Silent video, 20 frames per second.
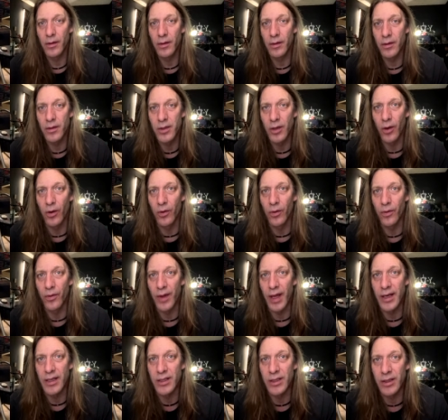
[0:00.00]
So
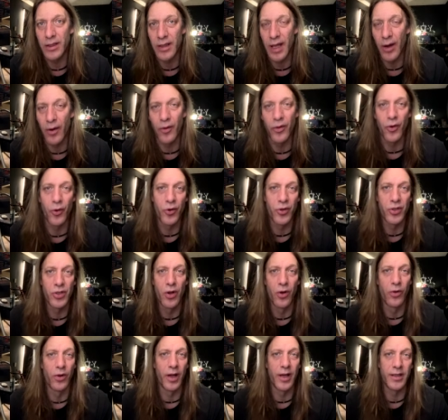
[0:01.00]
there's
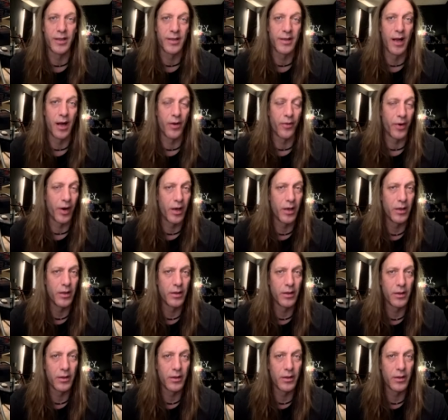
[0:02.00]
no lights now, right?